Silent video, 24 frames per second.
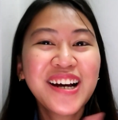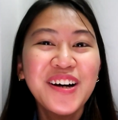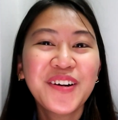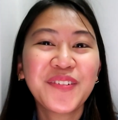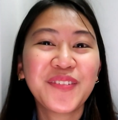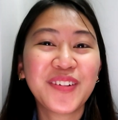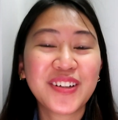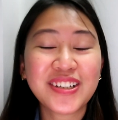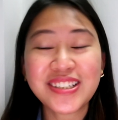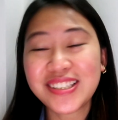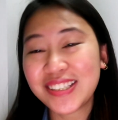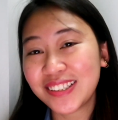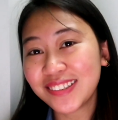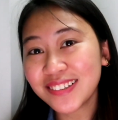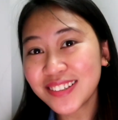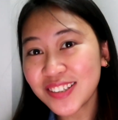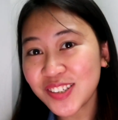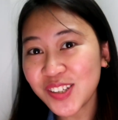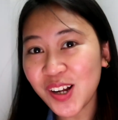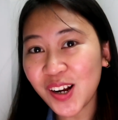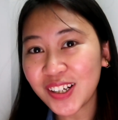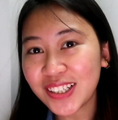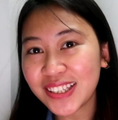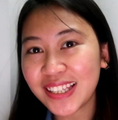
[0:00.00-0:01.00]
We are still
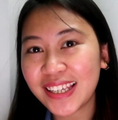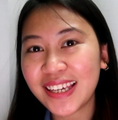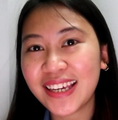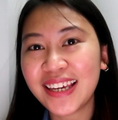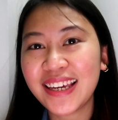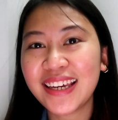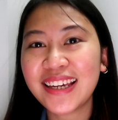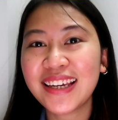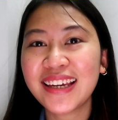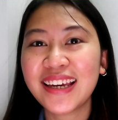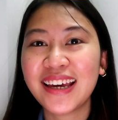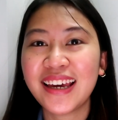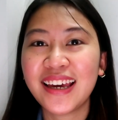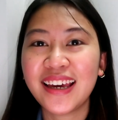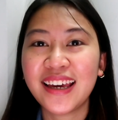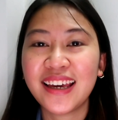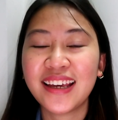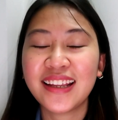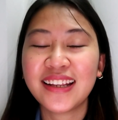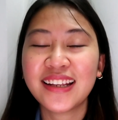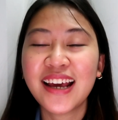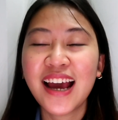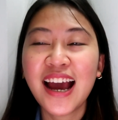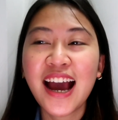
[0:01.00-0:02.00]
starting,
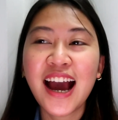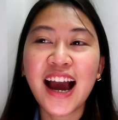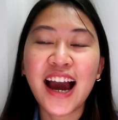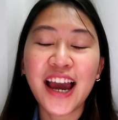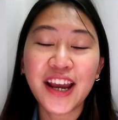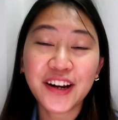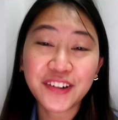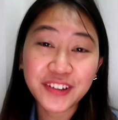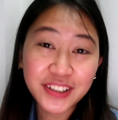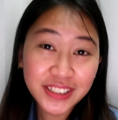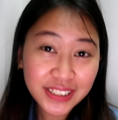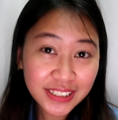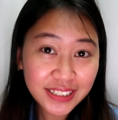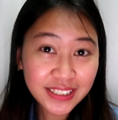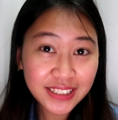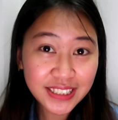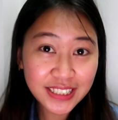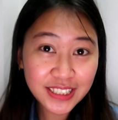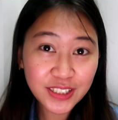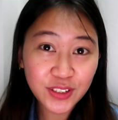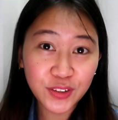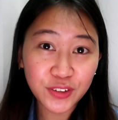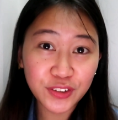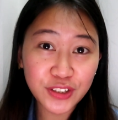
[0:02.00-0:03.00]
and I really
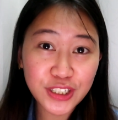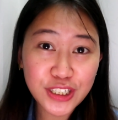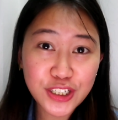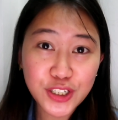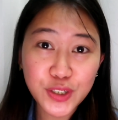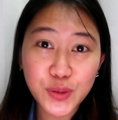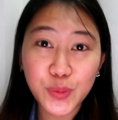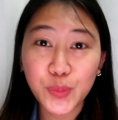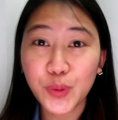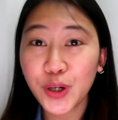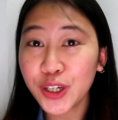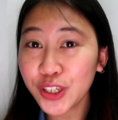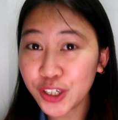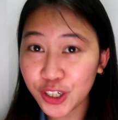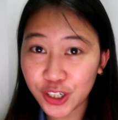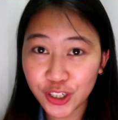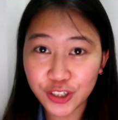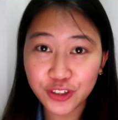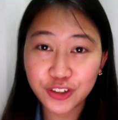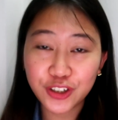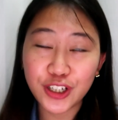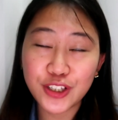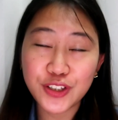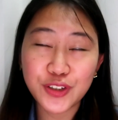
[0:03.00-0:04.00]
need to reach
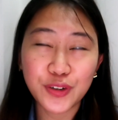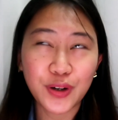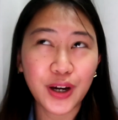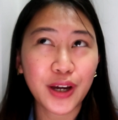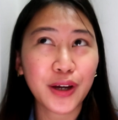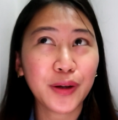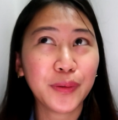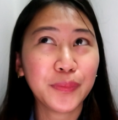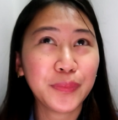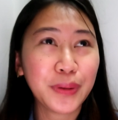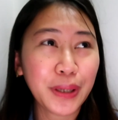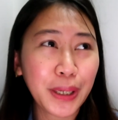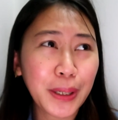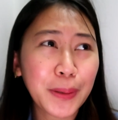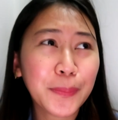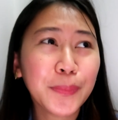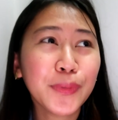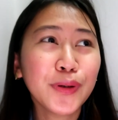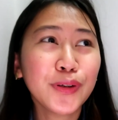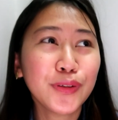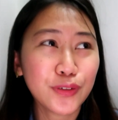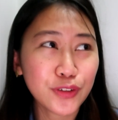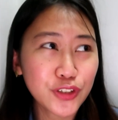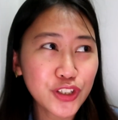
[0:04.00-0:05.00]
100 so I'll be
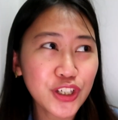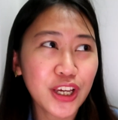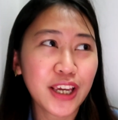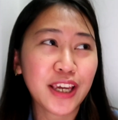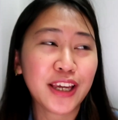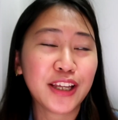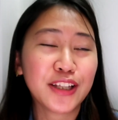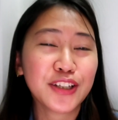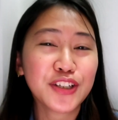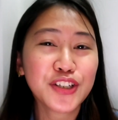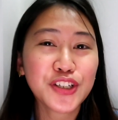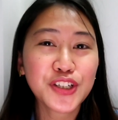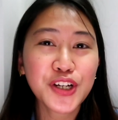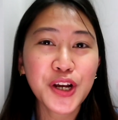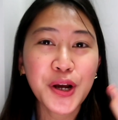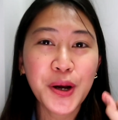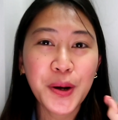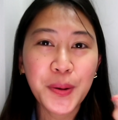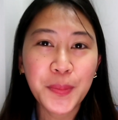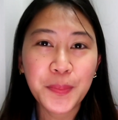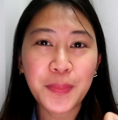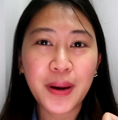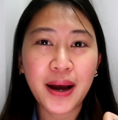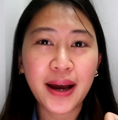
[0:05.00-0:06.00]
able to change
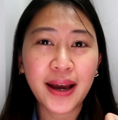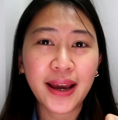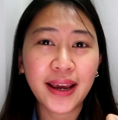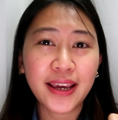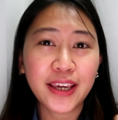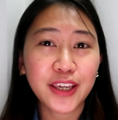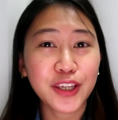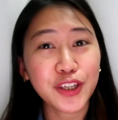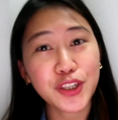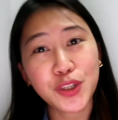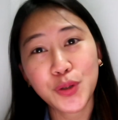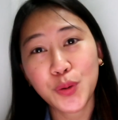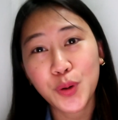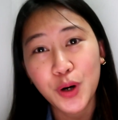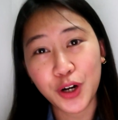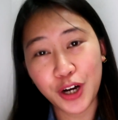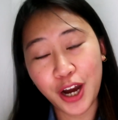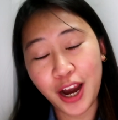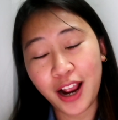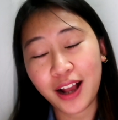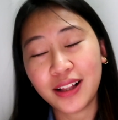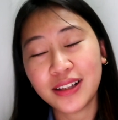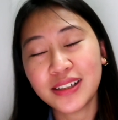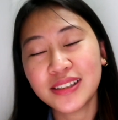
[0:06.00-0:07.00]
my
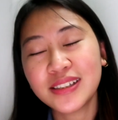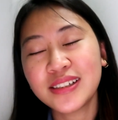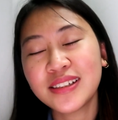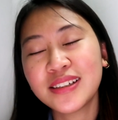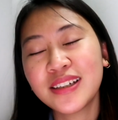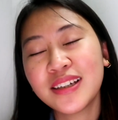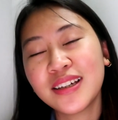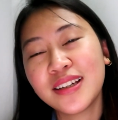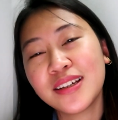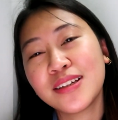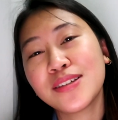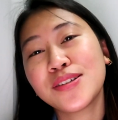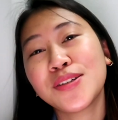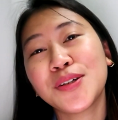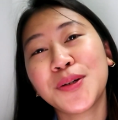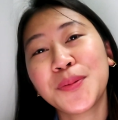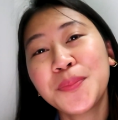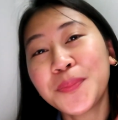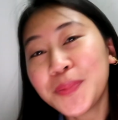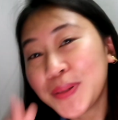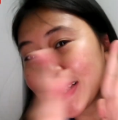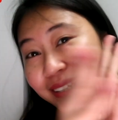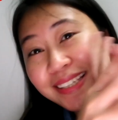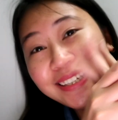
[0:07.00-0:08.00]
URL. So
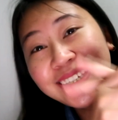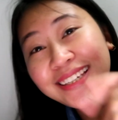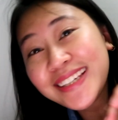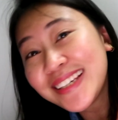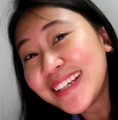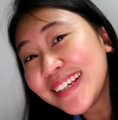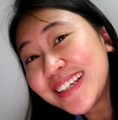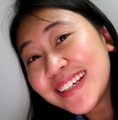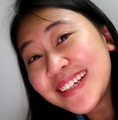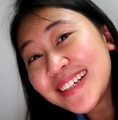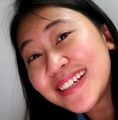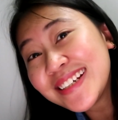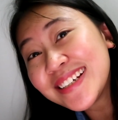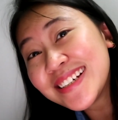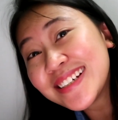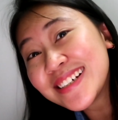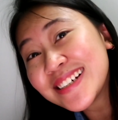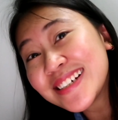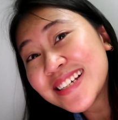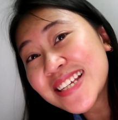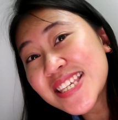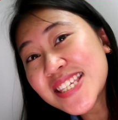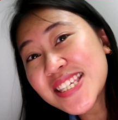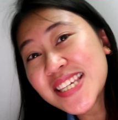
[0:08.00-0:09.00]

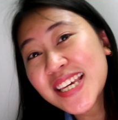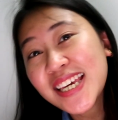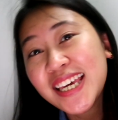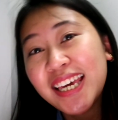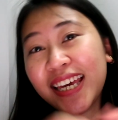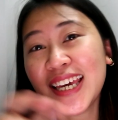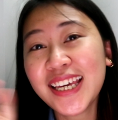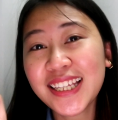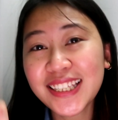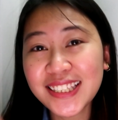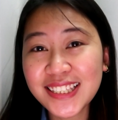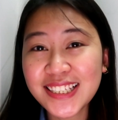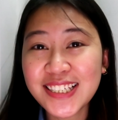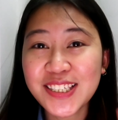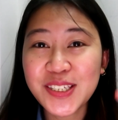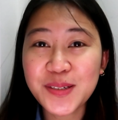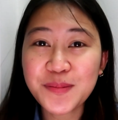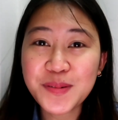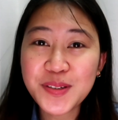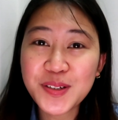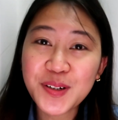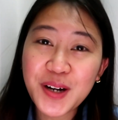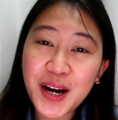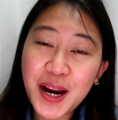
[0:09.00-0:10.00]
please hit the
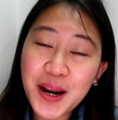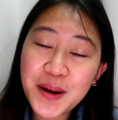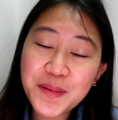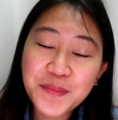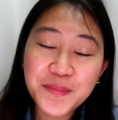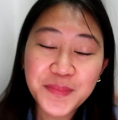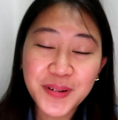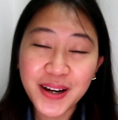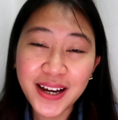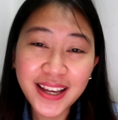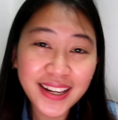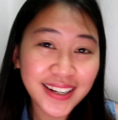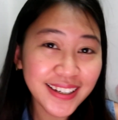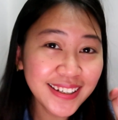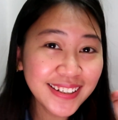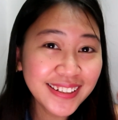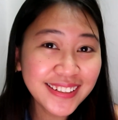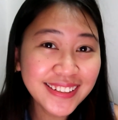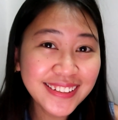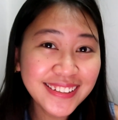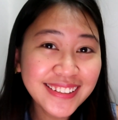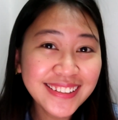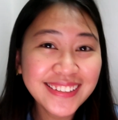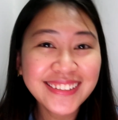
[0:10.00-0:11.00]
subscribe
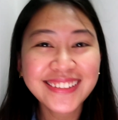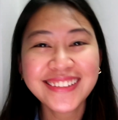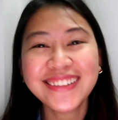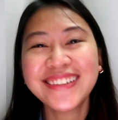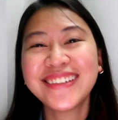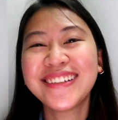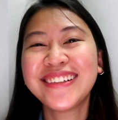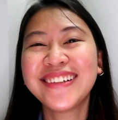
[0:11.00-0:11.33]
button.